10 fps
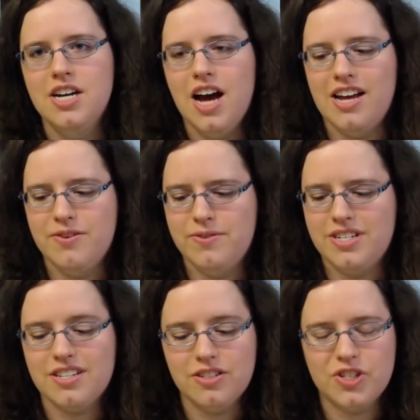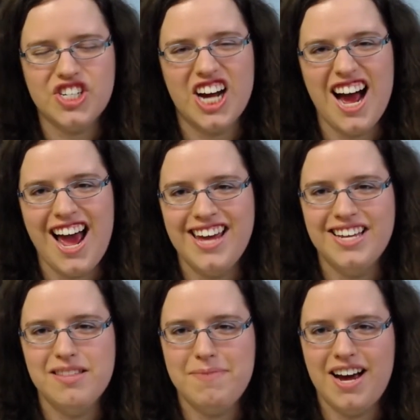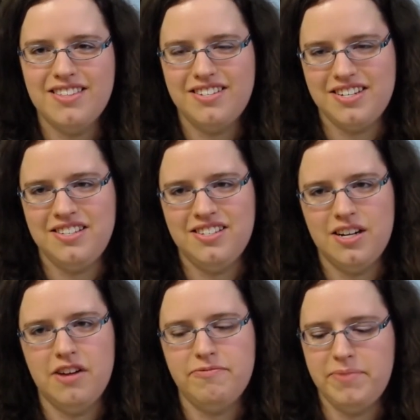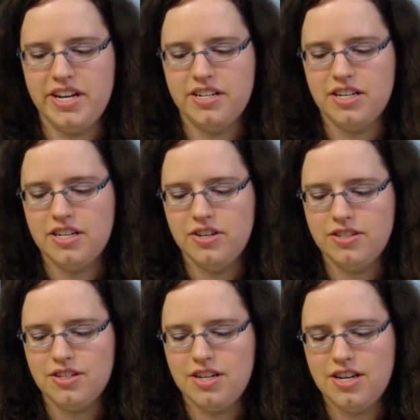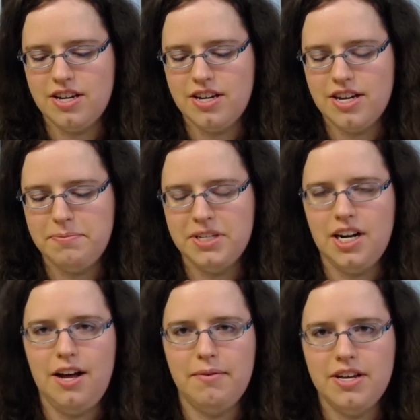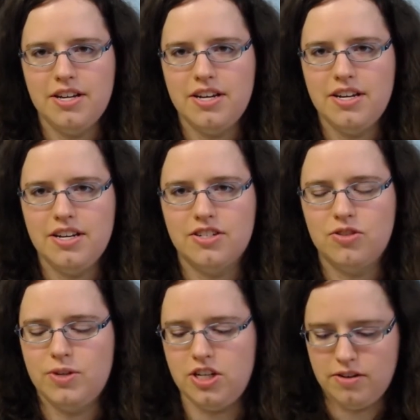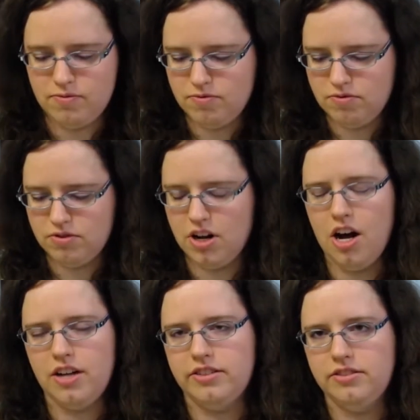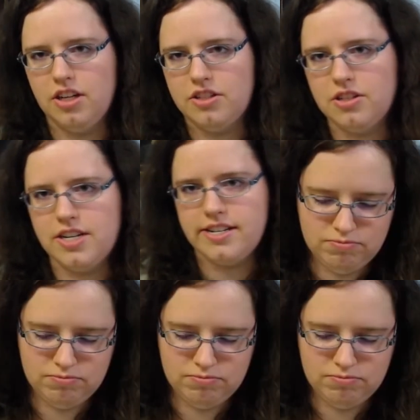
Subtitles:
I know he's a little shy on the behind the scenes stuff, but he knows he keeps it up. He can switch it on screen.